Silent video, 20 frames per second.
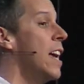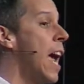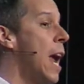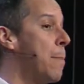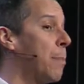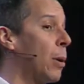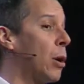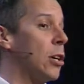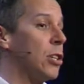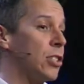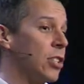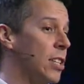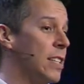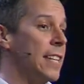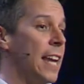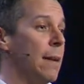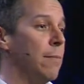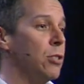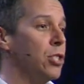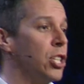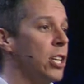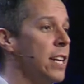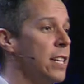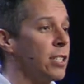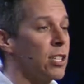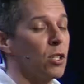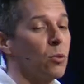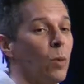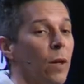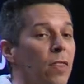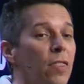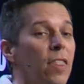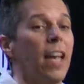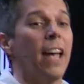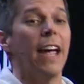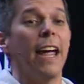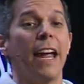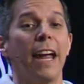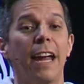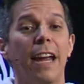a person named Jesus when
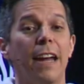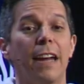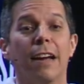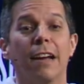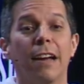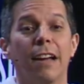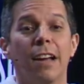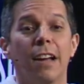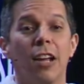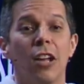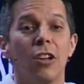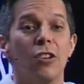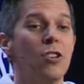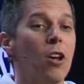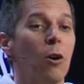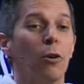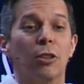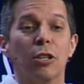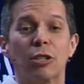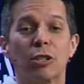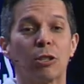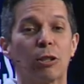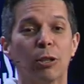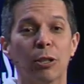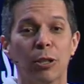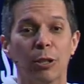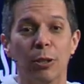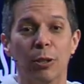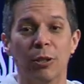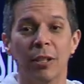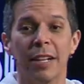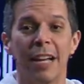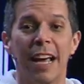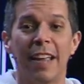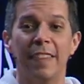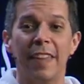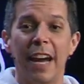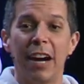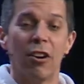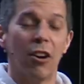they know the truth
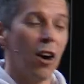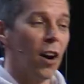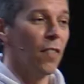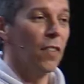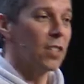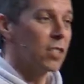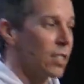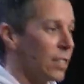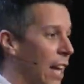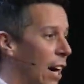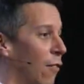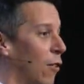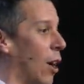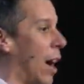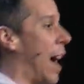and they are on this level